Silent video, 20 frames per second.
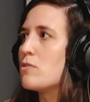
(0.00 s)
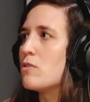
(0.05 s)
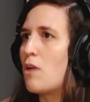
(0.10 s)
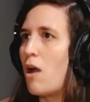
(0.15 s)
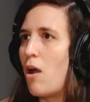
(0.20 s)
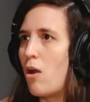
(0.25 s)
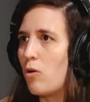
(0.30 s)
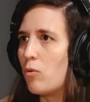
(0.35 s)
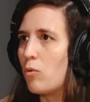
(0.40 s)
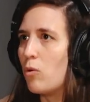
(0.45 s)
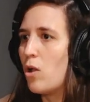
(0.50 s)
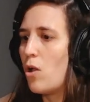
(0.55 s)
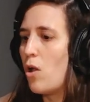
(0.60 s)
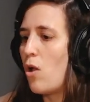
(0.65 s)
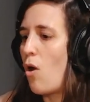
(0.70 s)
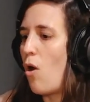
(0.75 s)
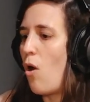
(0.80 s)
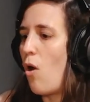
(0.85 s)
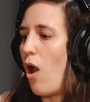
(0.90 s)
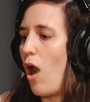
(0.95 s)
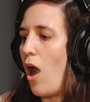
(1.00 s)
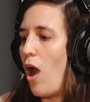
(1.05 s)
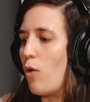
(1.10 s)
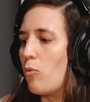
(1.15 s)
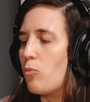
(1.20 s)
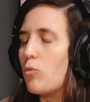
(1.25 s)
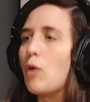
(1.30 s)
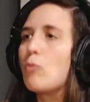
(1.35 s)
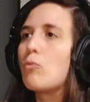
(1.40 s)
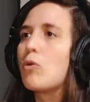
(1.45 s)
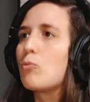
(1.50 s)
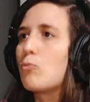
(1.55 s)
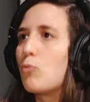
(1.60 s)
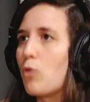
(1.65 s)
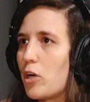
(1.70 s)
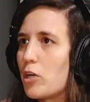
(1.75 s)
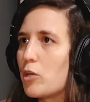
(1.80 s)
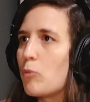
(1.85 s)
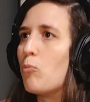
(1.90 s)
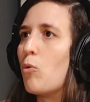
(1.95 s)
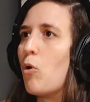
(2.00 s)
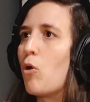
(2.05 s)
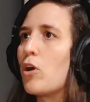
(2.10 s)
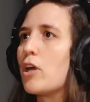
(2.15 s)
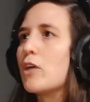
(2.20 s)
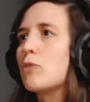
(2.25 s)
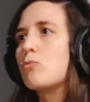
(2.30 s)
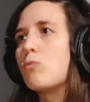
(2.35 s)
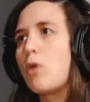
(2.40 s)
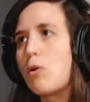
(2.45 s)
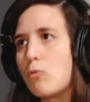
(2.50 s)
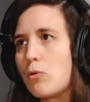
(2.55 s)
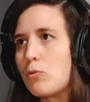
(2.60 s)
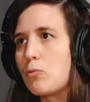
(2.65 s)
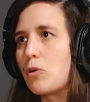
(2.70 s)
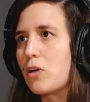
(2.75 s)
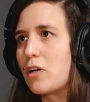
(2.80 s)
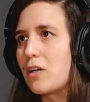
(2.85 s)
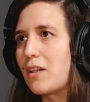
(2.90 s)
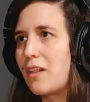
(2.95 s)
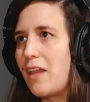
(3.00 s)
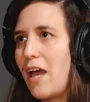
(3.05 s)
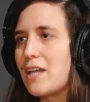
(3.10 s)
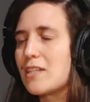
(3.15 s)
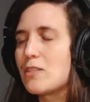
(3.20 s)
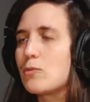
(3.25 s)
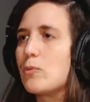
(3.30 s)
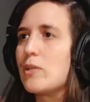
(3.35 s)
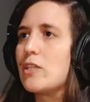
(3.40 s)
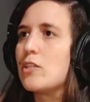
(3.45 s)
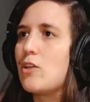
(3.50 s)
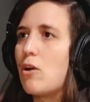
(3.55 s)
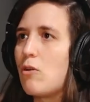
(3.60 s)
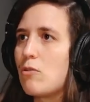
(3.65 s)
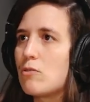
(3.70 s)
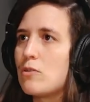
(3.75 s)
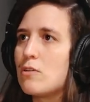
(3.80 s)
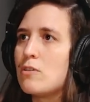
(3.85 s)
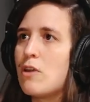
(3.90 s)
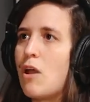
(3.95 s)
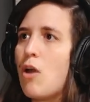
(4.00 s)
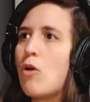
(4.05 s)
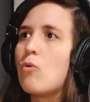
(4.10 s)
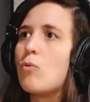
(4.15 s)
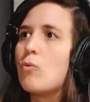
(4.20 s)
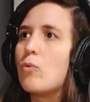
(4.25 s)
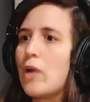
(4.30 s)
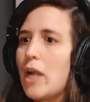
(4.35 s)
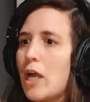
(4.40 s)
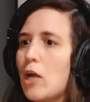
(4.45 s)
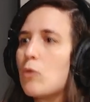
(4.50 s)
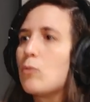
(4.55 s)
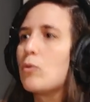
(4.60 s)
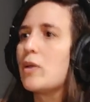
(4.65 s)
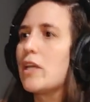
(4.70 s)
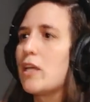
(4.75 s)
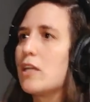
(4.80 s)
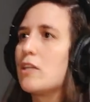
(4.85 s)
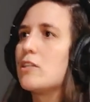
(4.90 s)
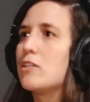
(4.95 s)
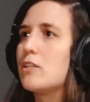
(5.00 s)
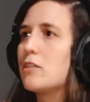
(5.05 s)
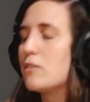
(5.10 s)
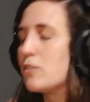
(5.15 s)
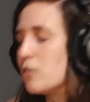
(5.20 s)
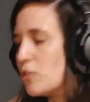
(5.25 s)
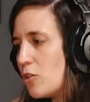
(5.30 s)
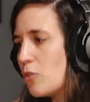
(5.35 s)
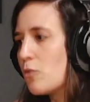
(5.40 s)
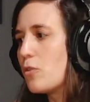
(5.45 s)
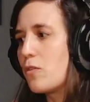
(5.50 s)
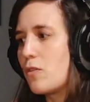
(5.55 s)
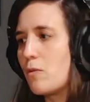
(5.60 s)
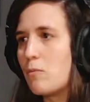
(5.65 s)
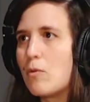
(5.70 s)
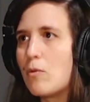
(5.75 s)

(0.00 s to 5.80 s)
know what would work more and what would work less. We don't know where we could do the